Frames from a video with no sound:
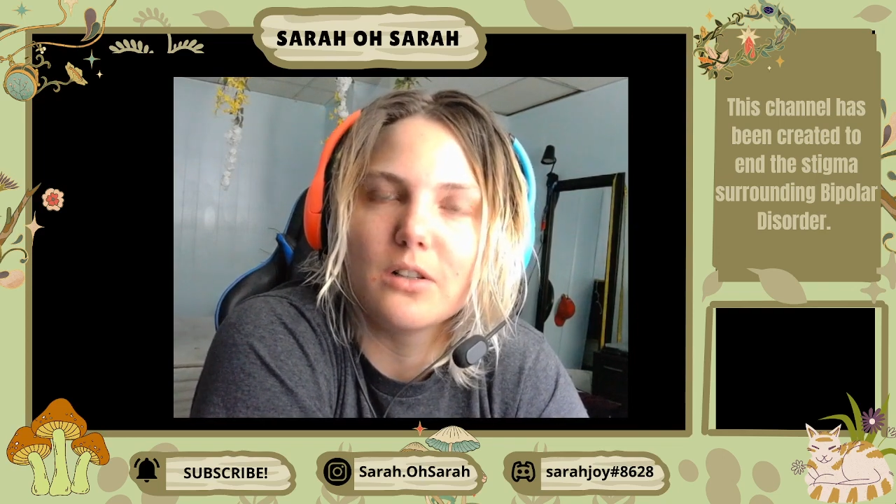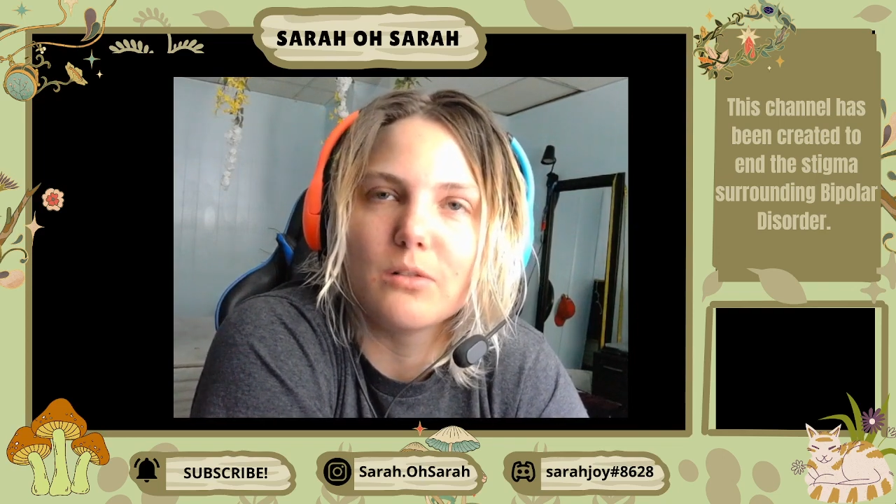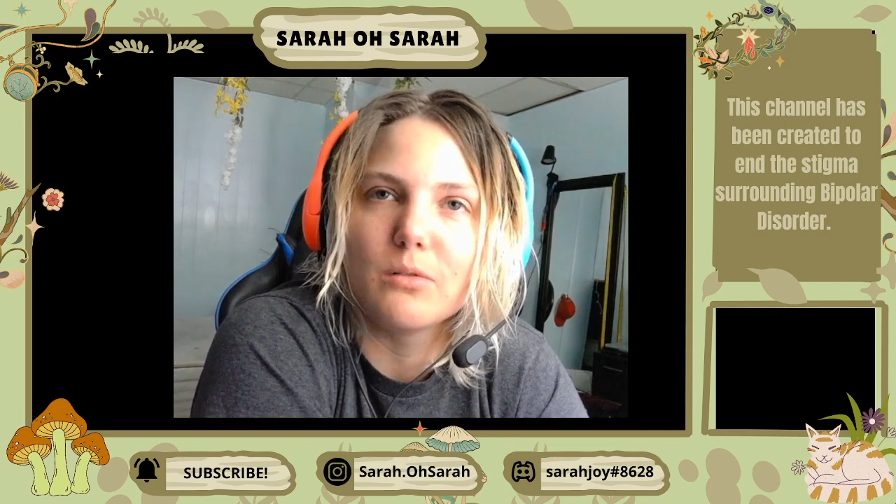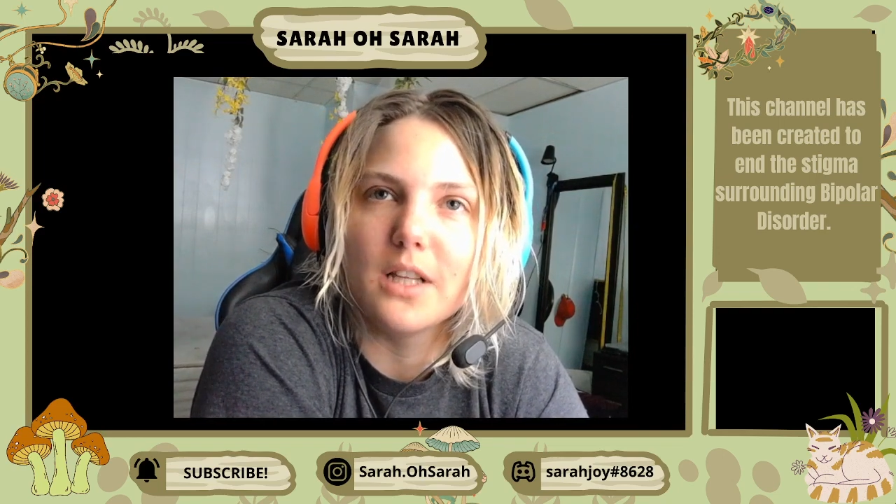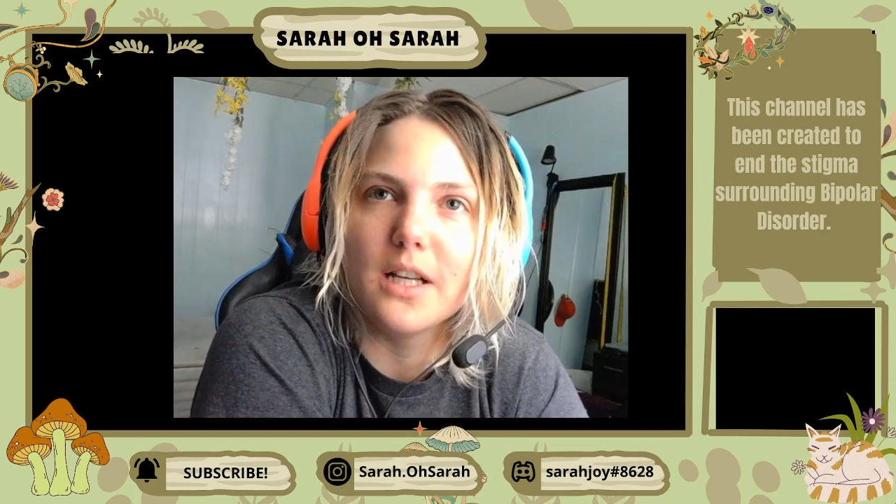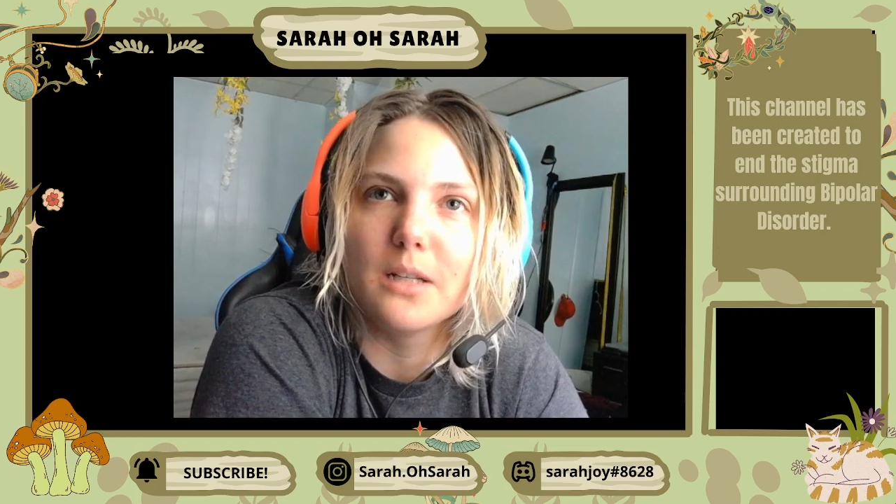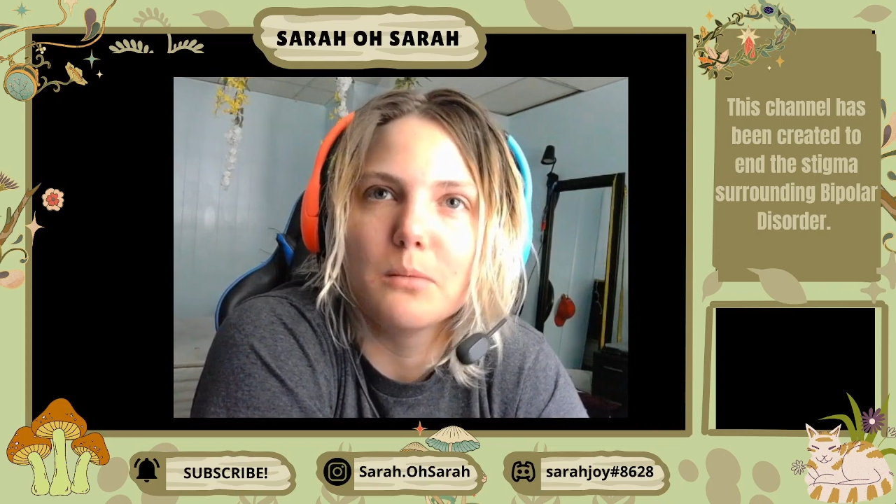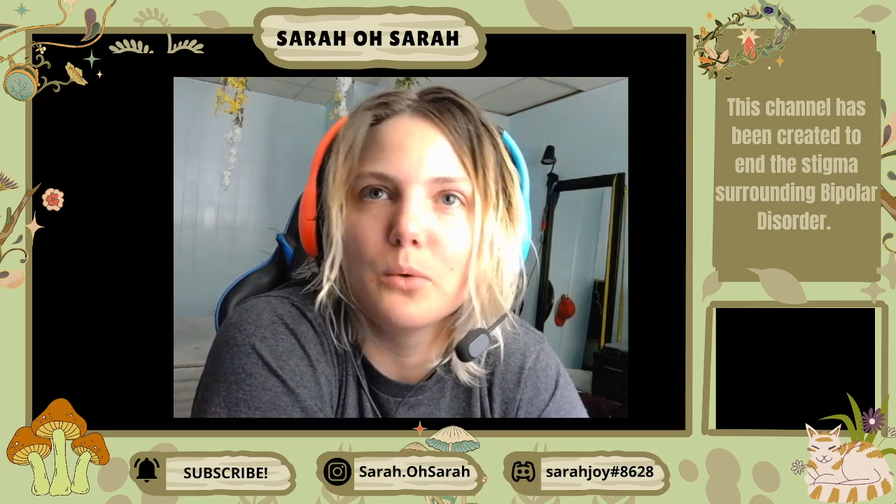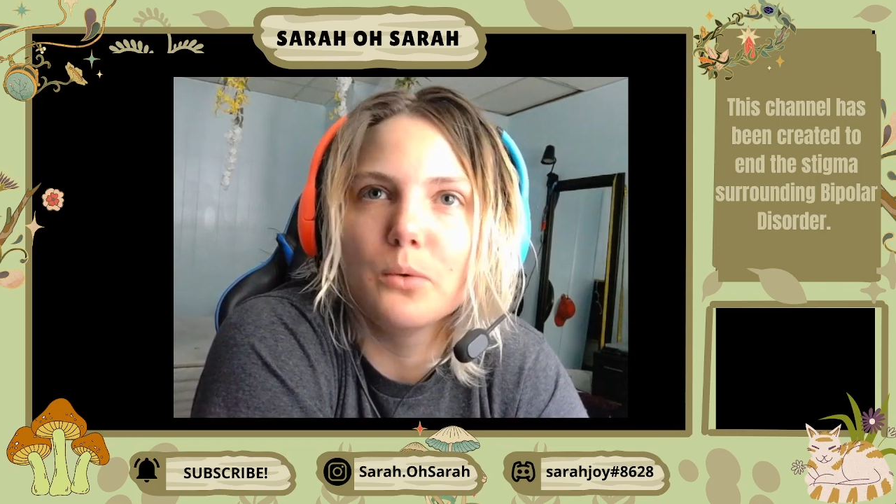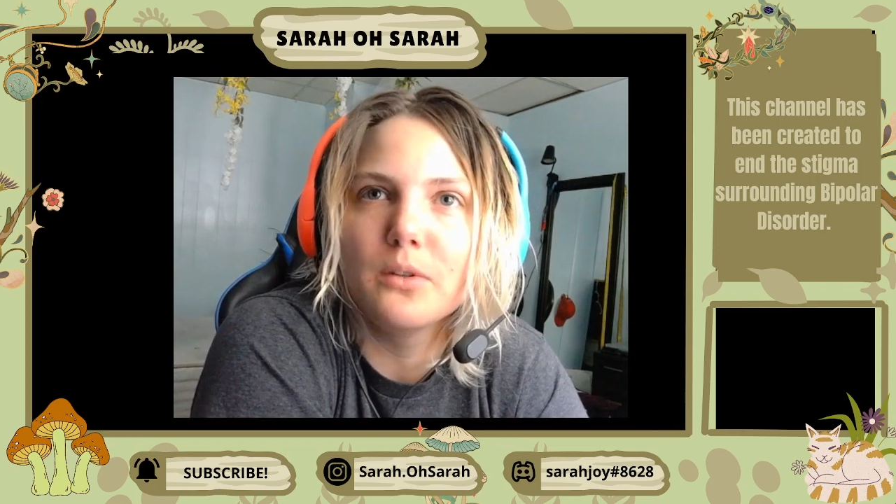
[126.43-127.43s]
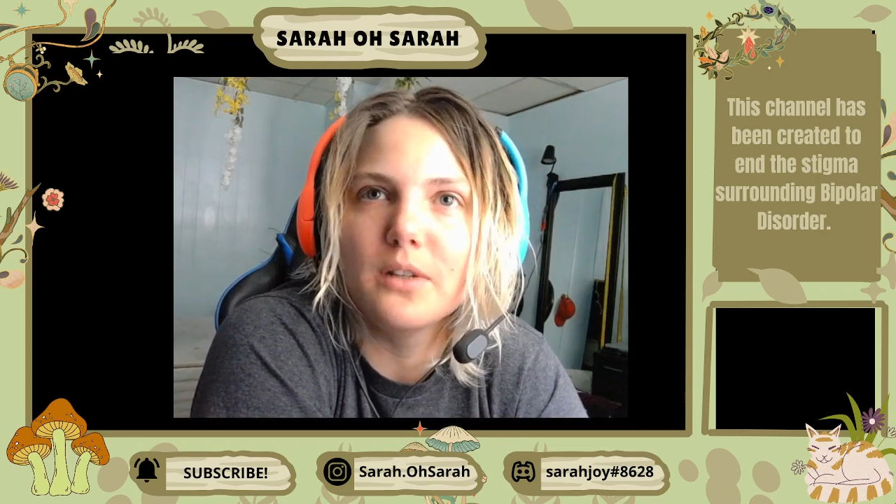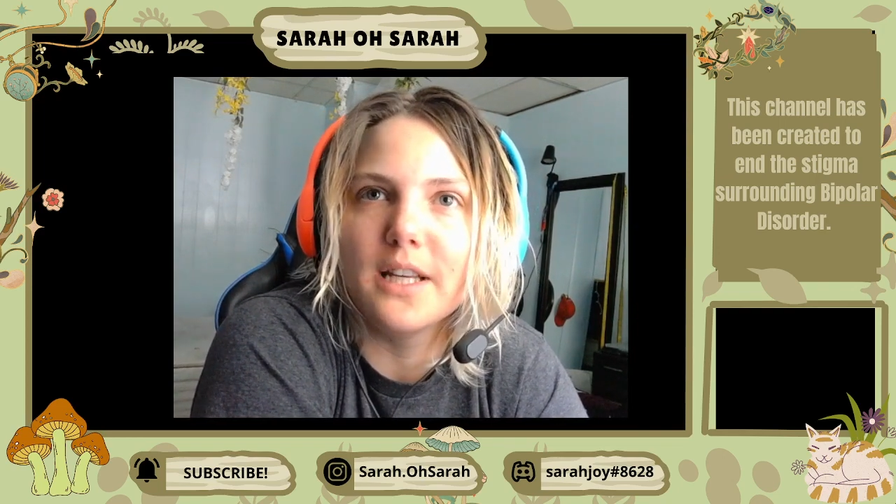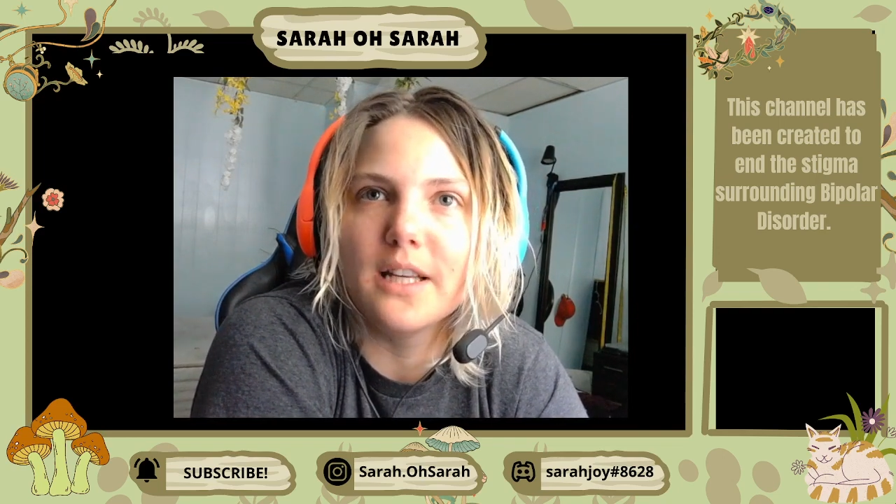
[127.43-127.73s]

reliable,